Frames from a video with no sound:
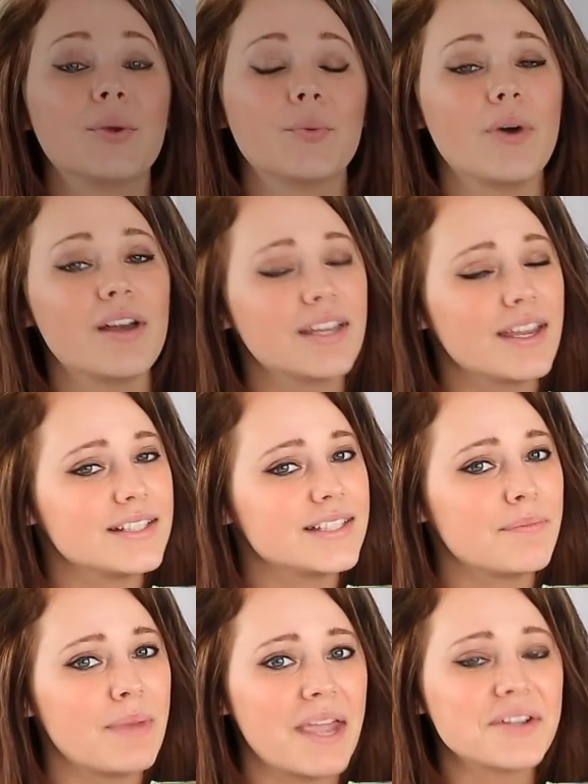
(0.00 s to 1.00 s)
Well guys,
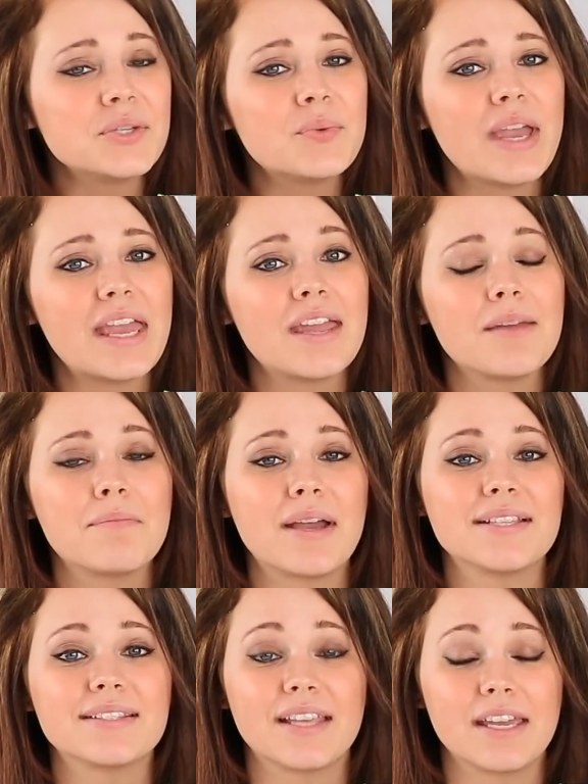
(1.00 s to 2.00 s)
I packed away
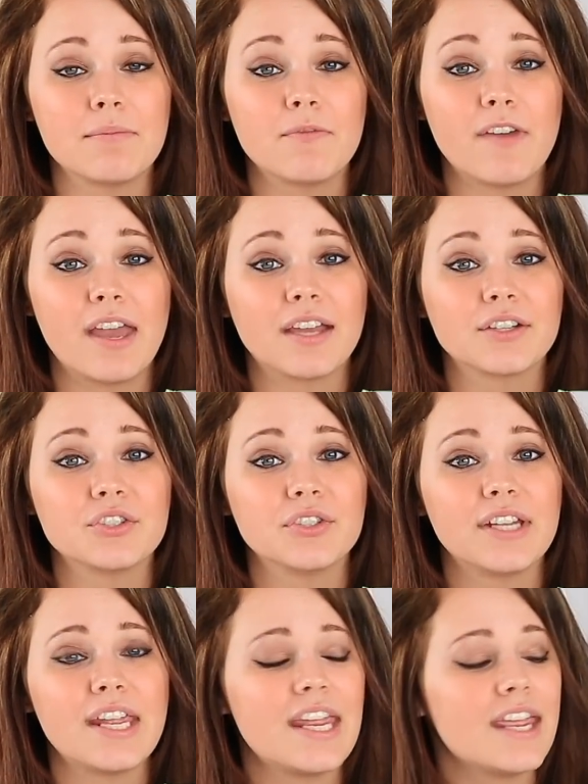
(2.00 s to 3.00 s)
my slime
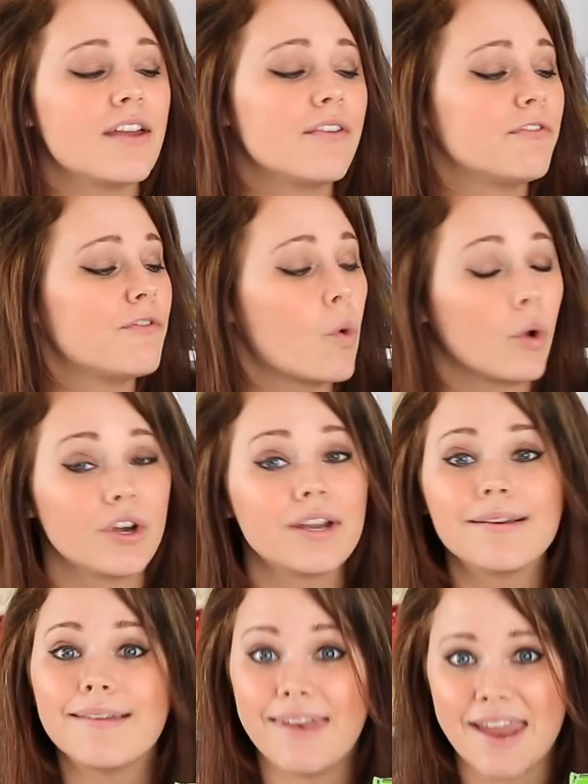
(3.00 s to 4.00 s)
factory for
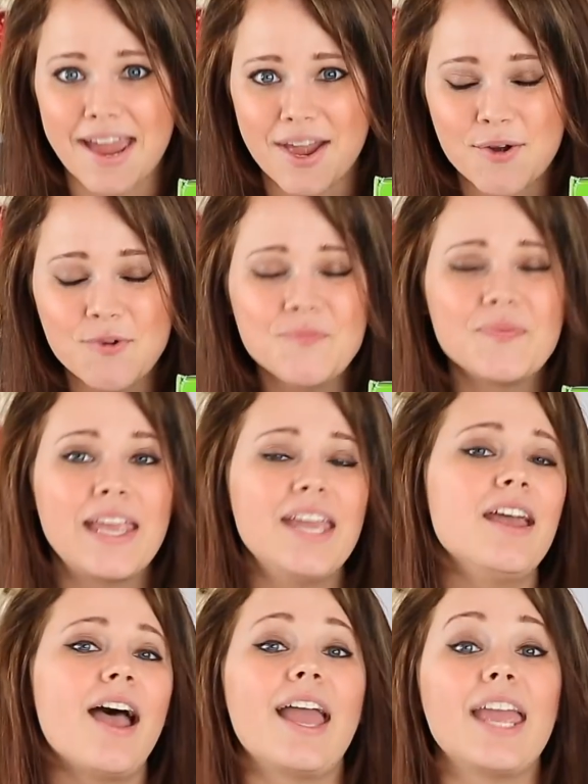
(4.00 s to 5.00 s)
now.
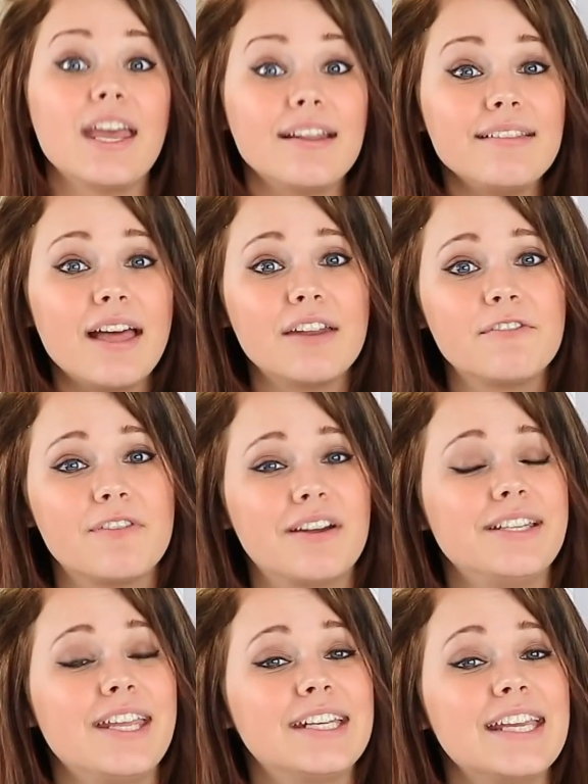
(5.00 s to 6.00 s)
I had a lot of
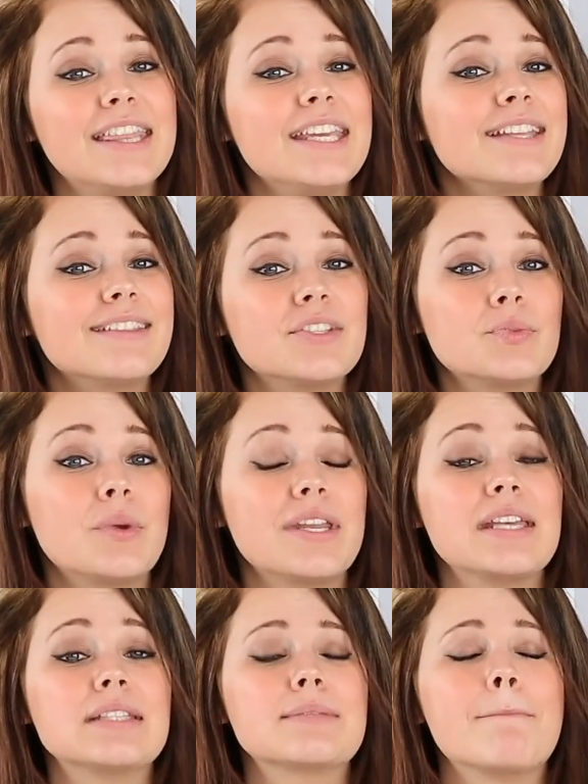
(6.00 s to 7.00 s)
fun, and I think this one
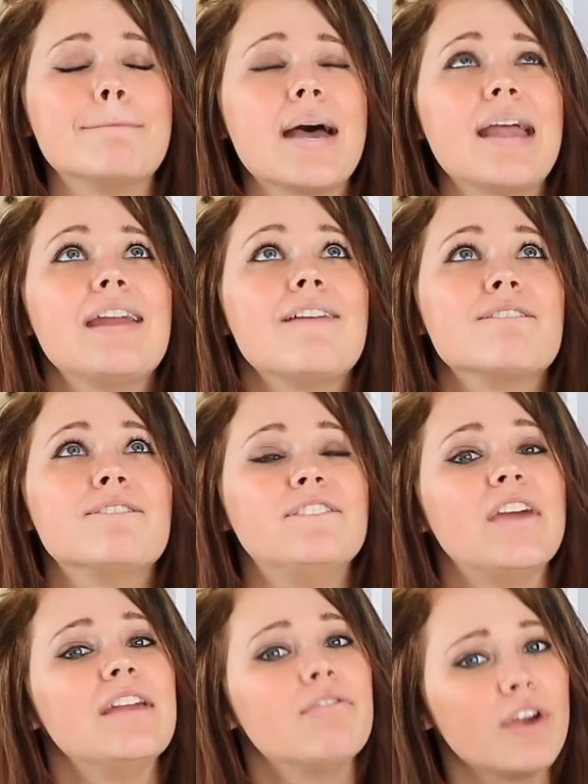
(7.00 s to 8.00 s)
is my
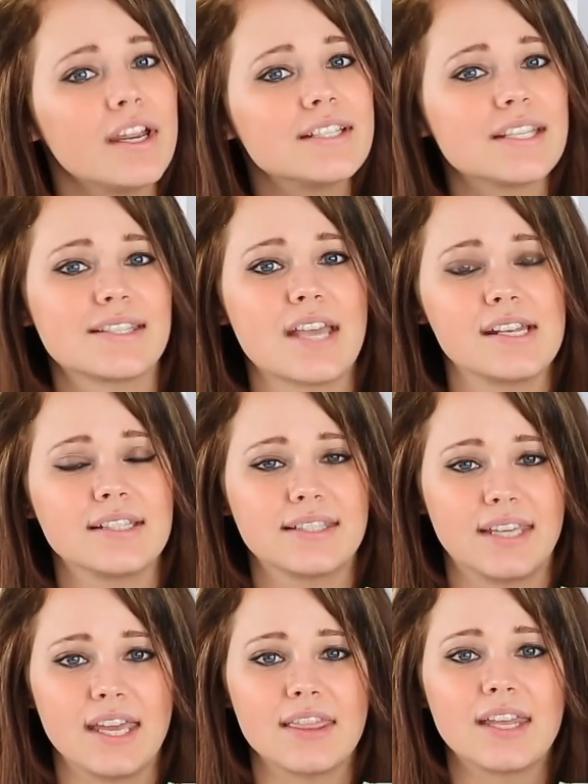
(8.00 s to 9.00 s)
favorite science
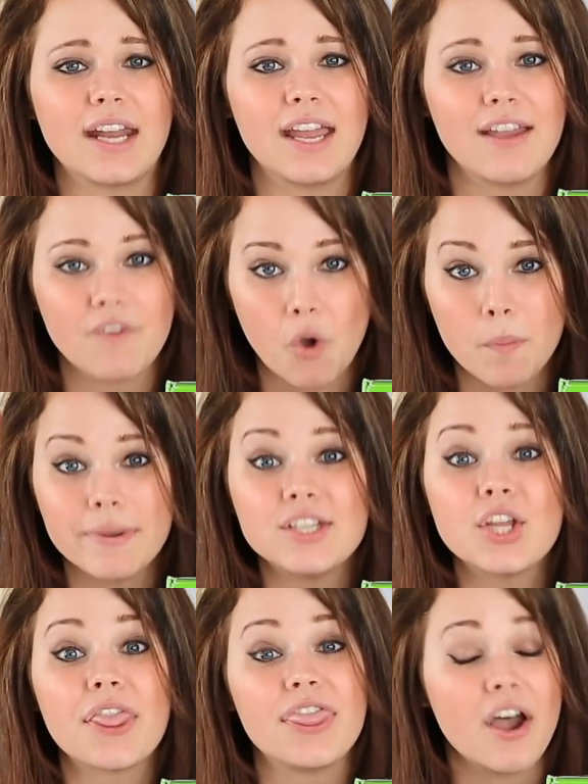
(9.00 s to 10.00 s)
kit that I have
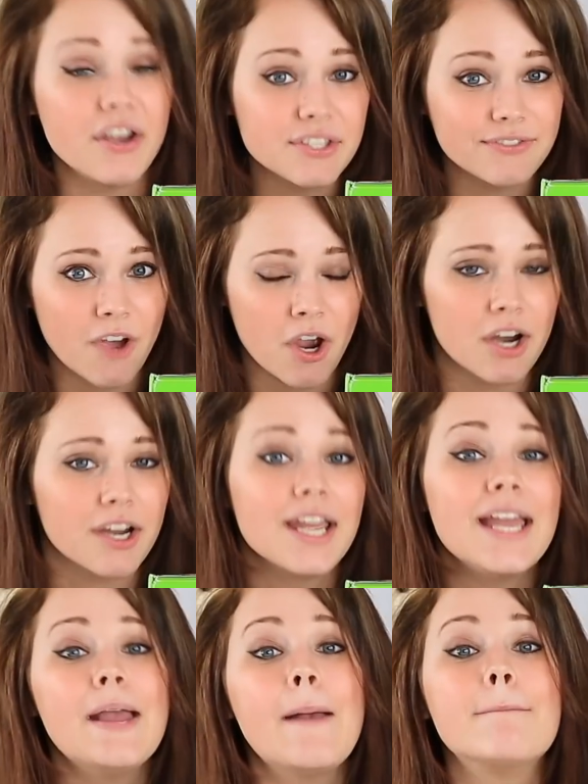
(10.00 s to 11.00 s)
opened thus far,
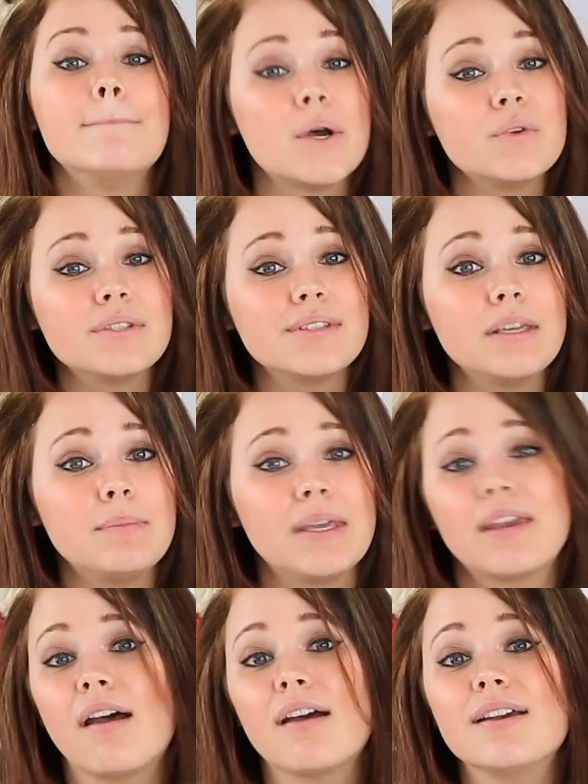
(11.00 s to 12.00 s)
mostly
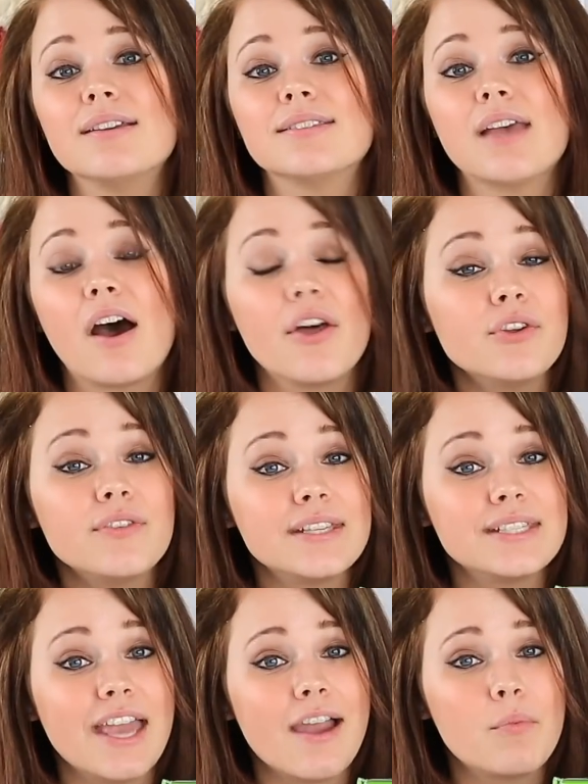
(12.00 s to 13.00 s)
because other
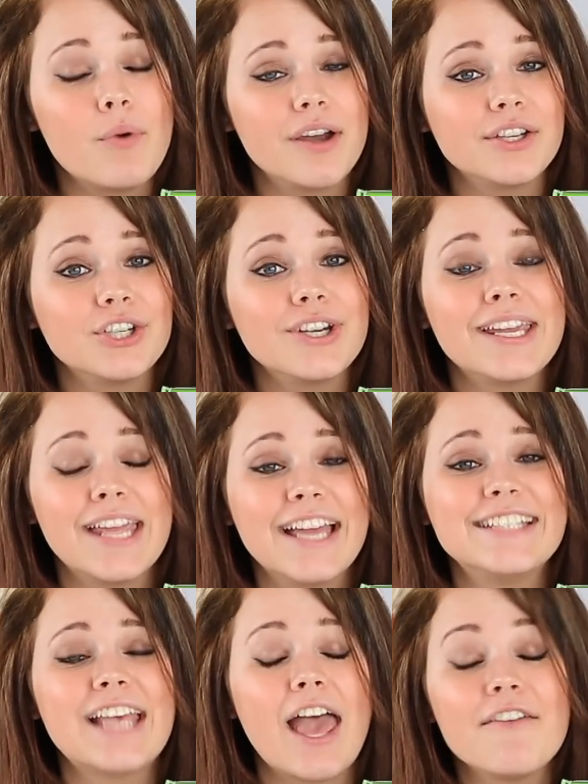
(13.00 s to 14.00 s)
than tap water, it
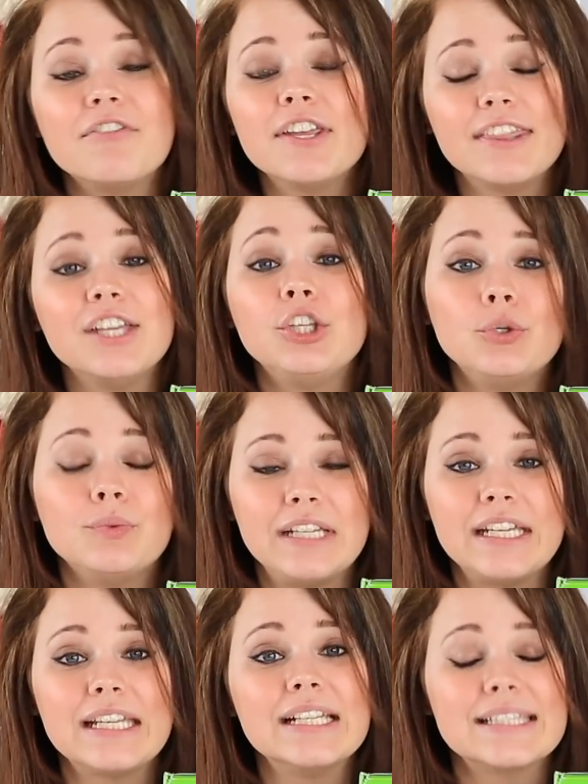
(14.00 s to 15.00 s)
has everything you
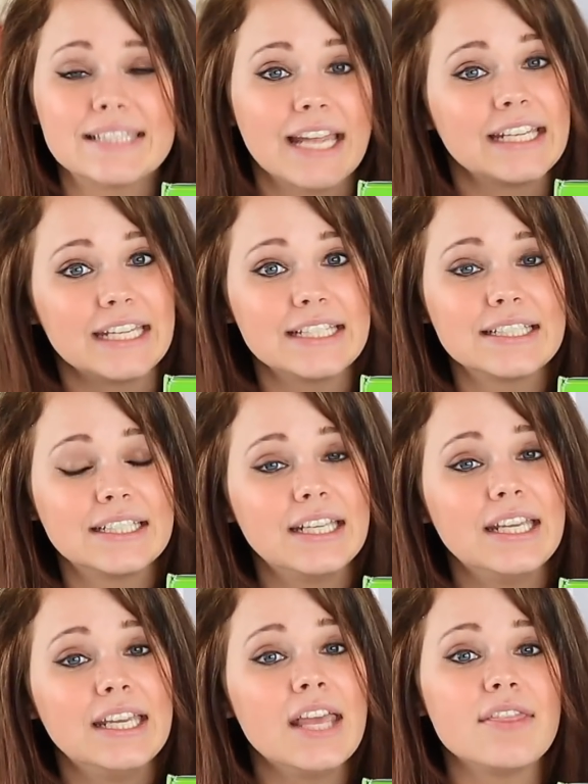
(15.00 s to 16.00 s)
need inside it.
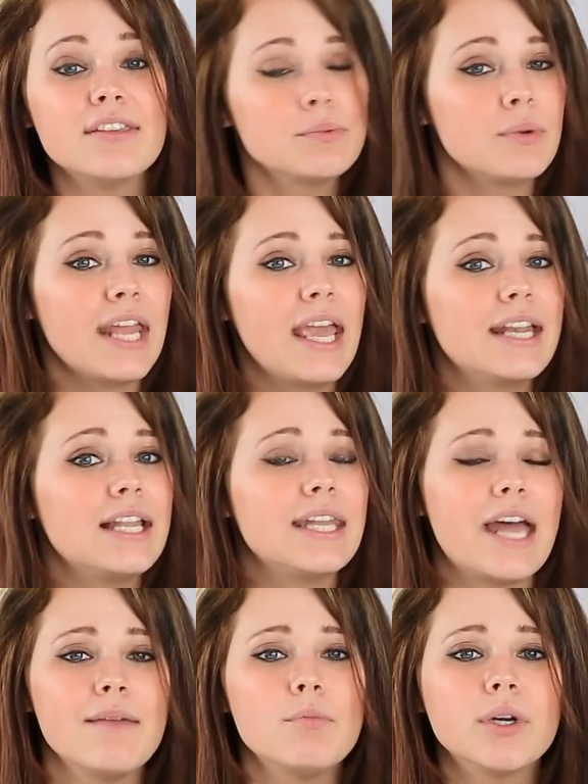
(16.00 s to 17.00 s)
This one had a
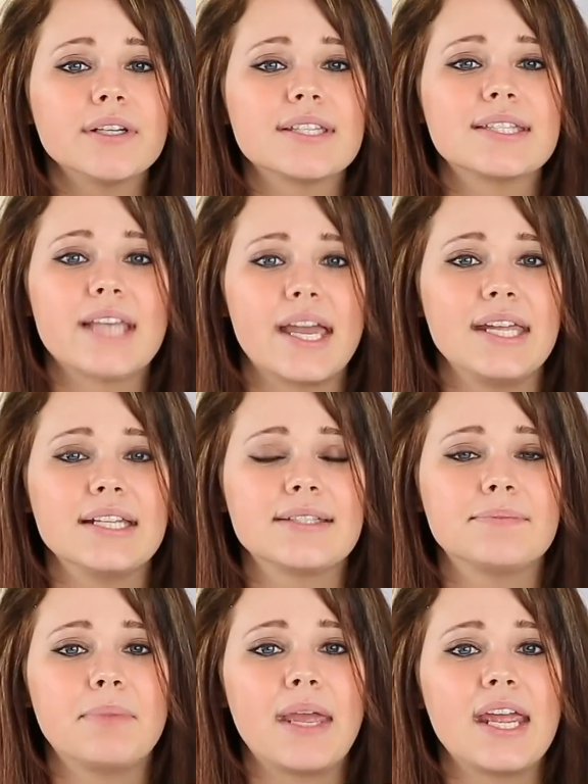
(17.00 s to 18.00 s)
lot more
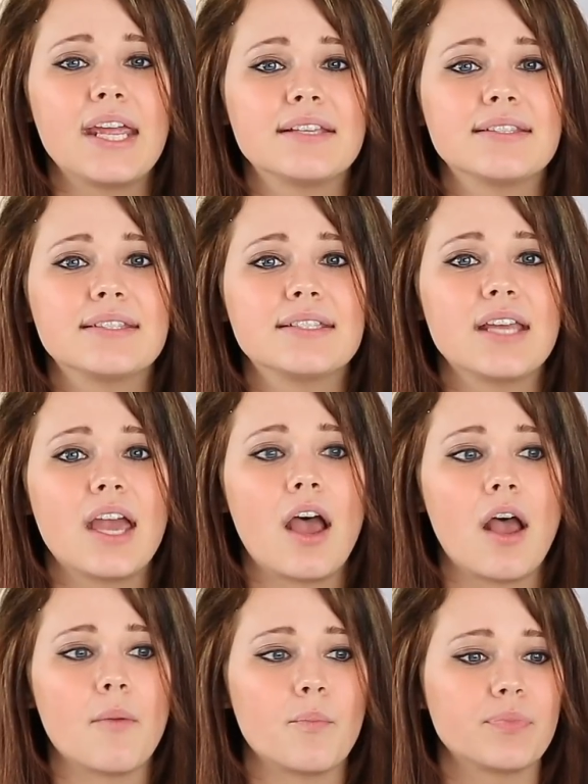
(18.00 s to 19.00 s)
science-based,
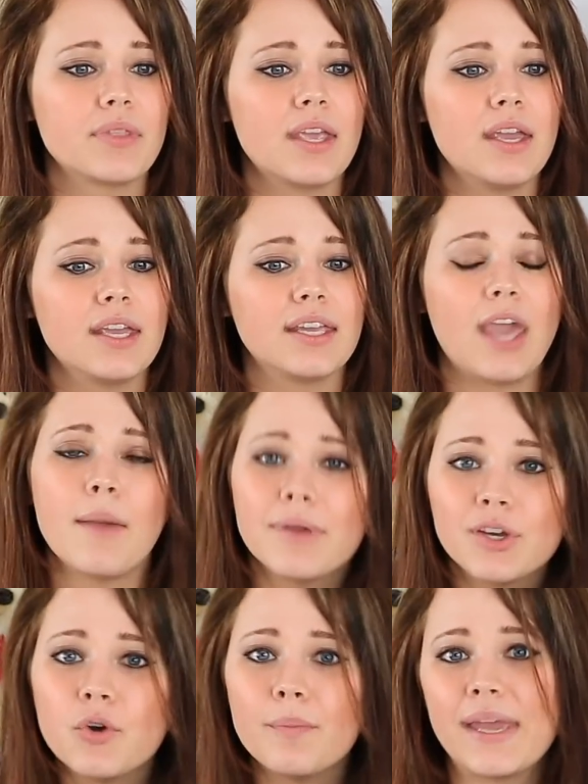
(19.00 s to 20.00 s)
um,
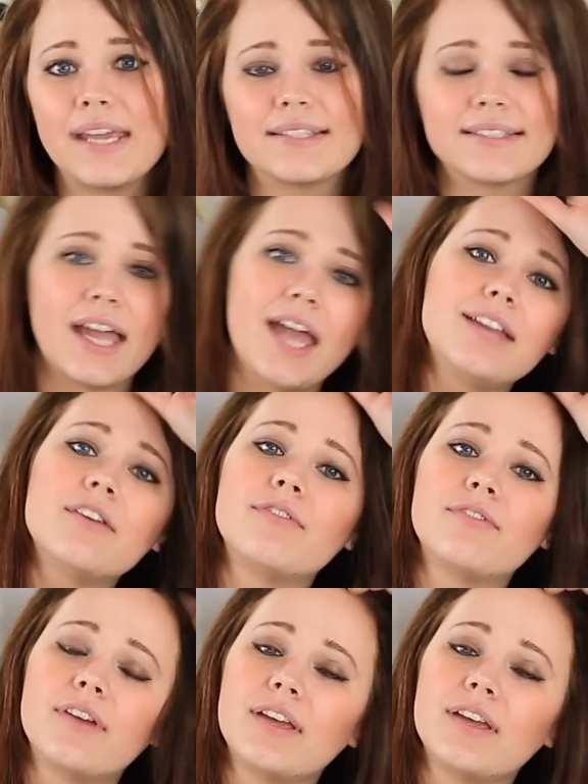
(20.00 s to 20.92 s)
chemical-based kind of